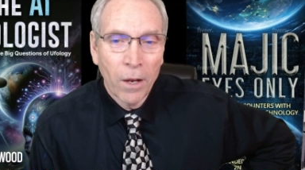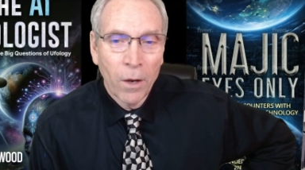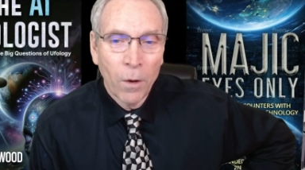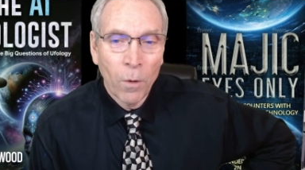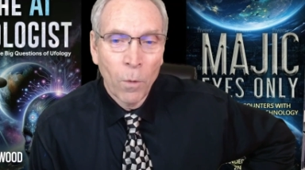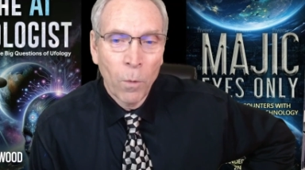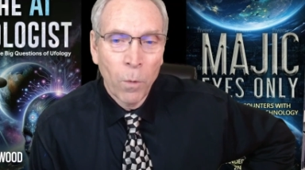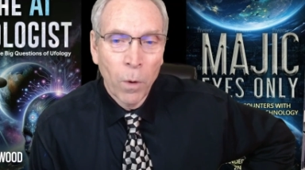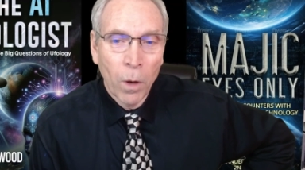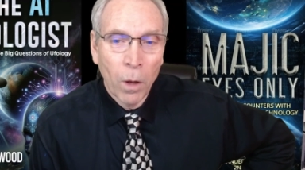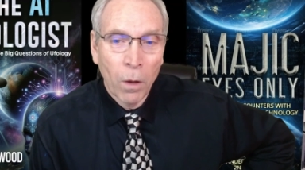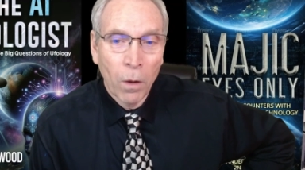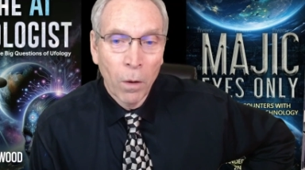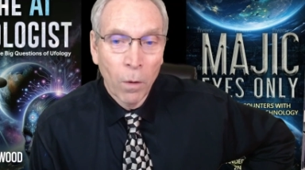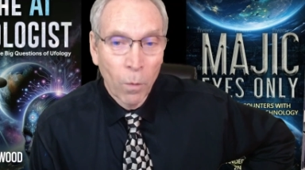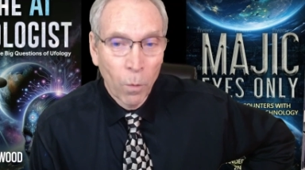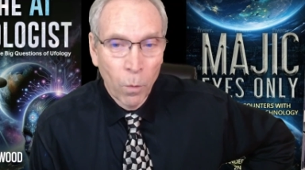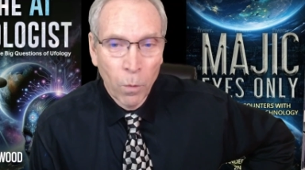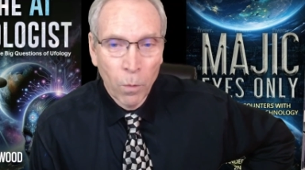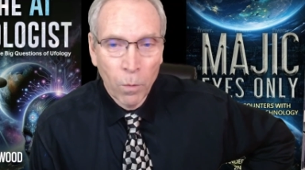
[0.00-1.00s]

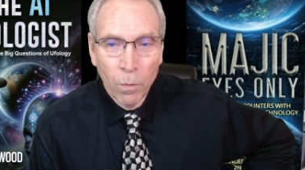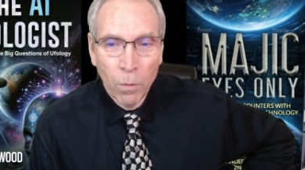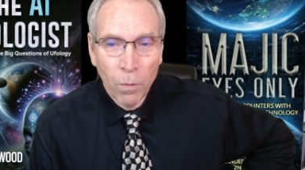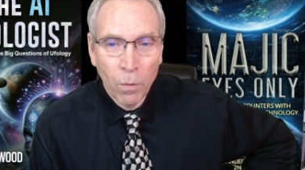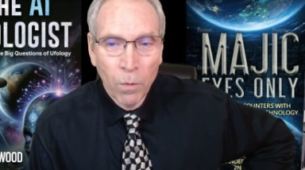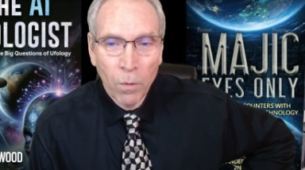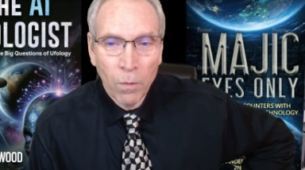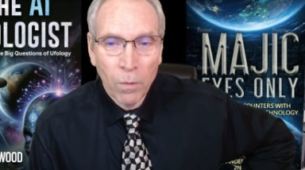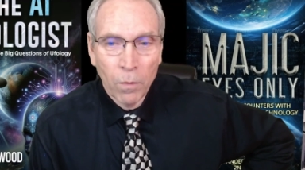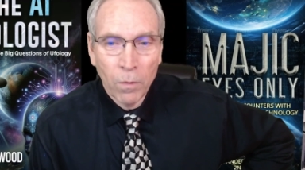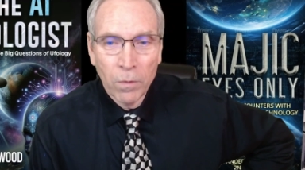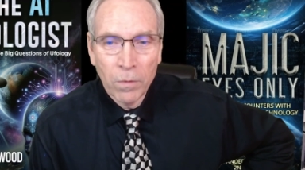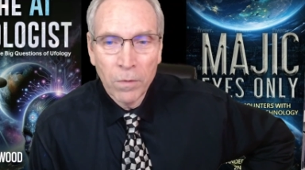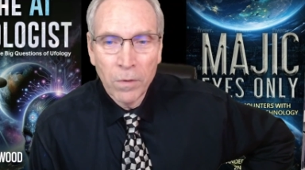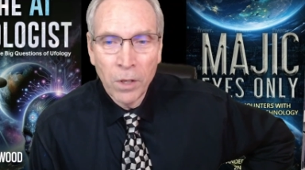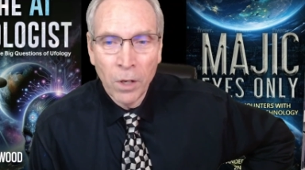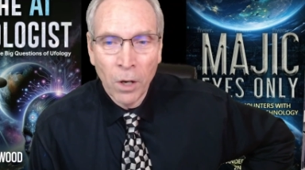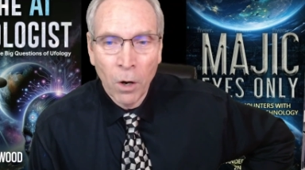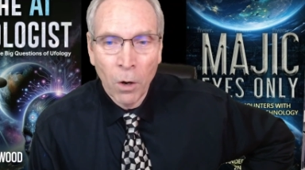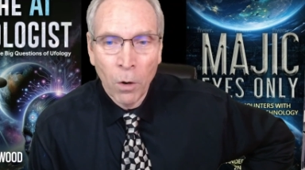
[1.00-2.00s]
well,
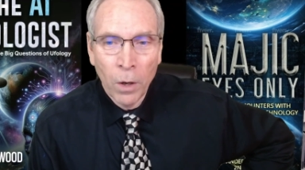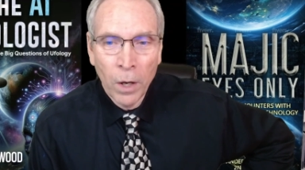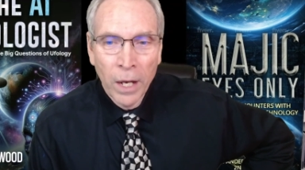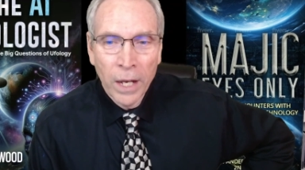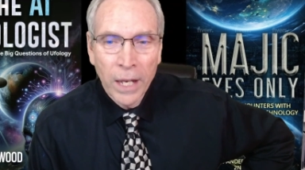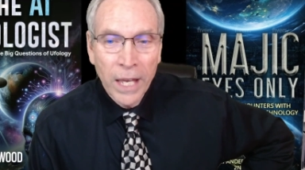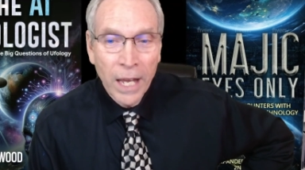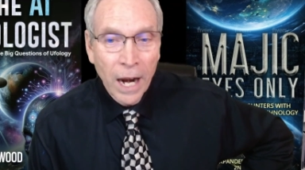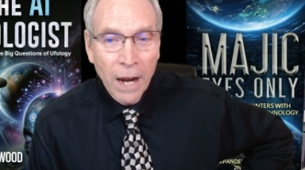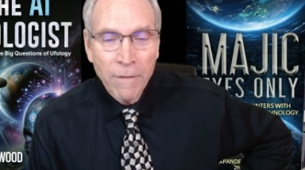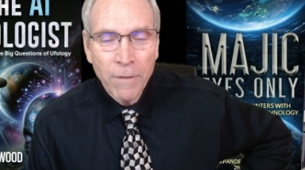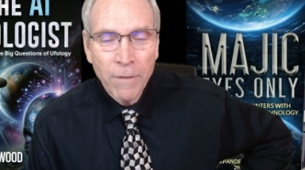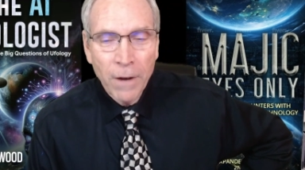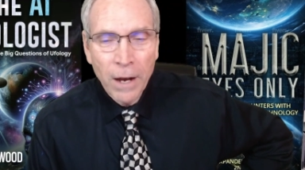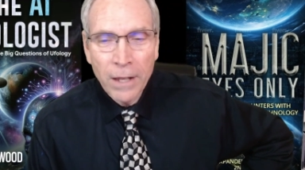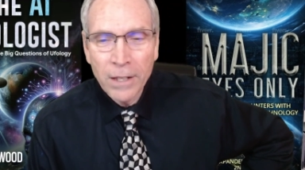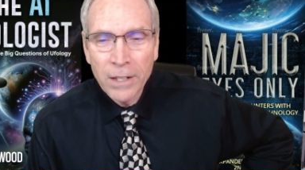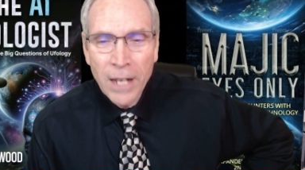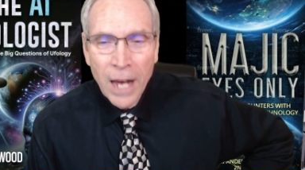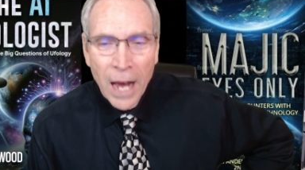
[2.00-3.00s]
can I
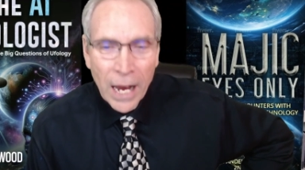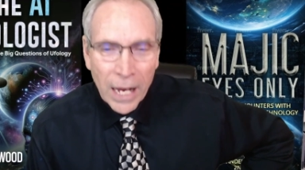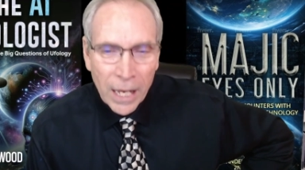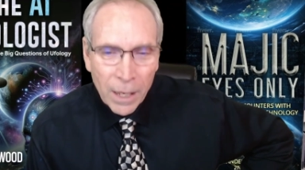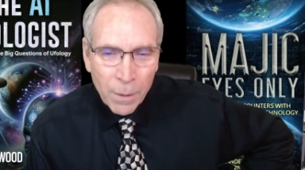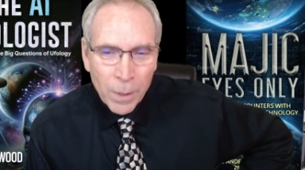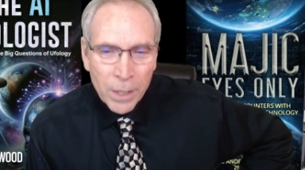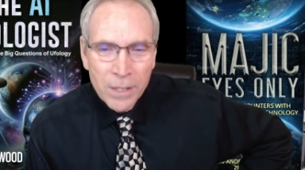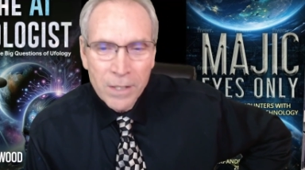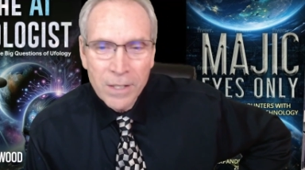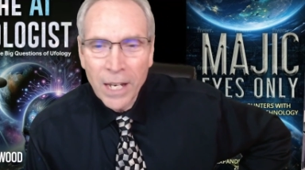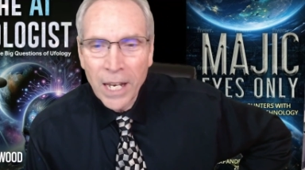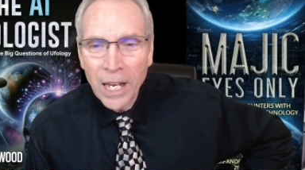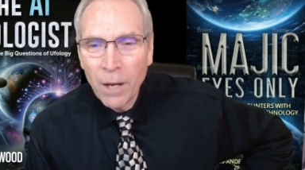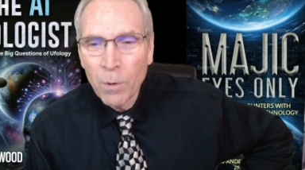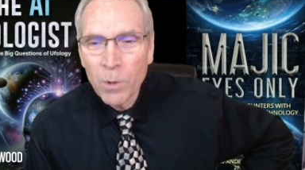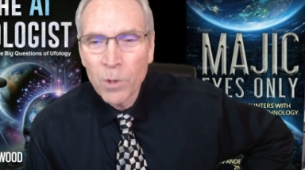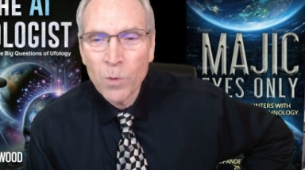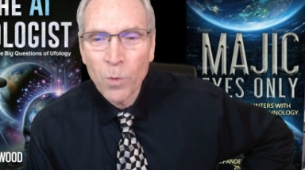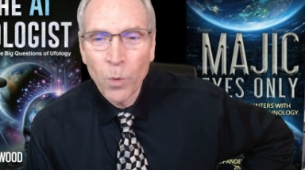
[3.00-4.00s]
find the documents that he
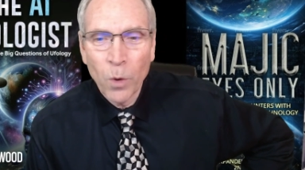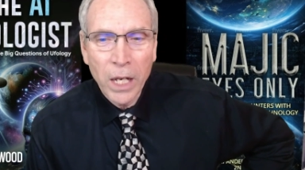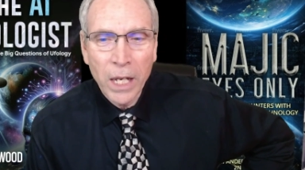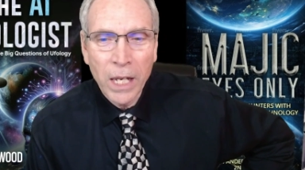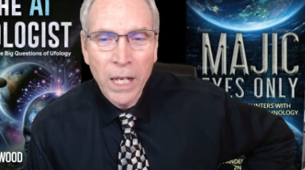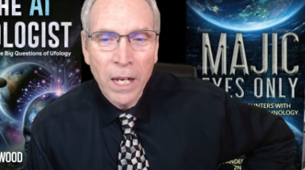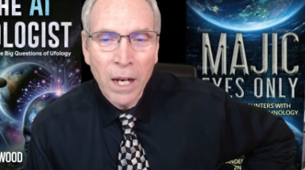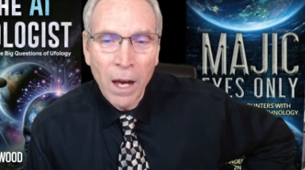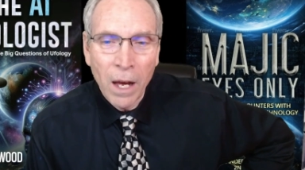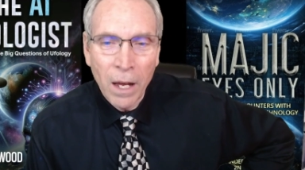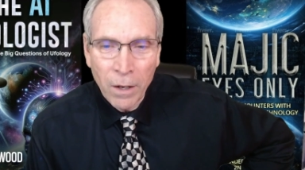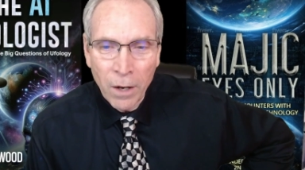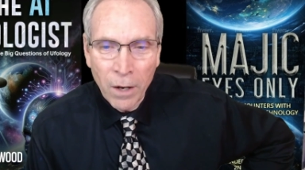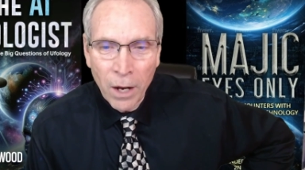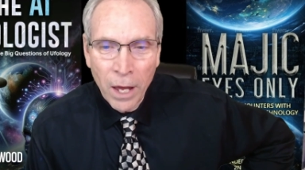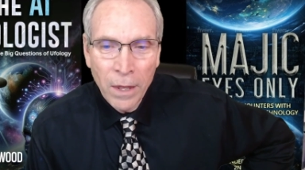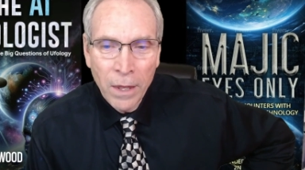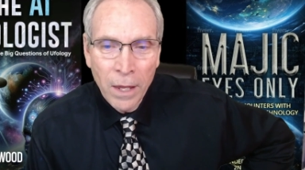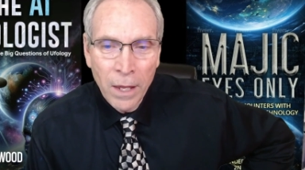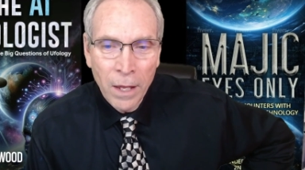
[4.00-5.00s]
was working on
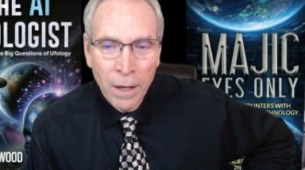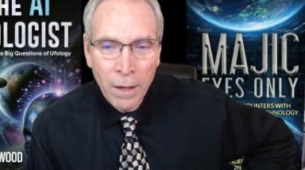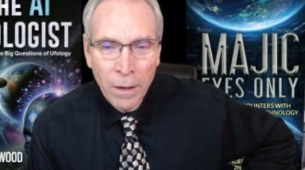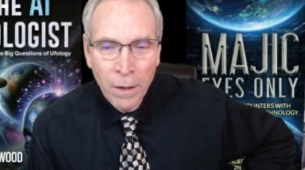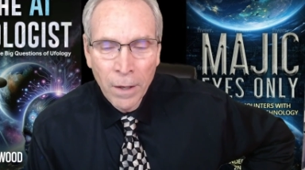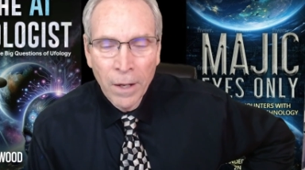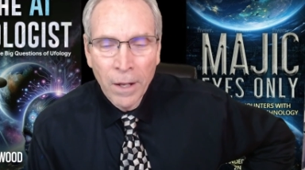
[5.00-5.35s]
and the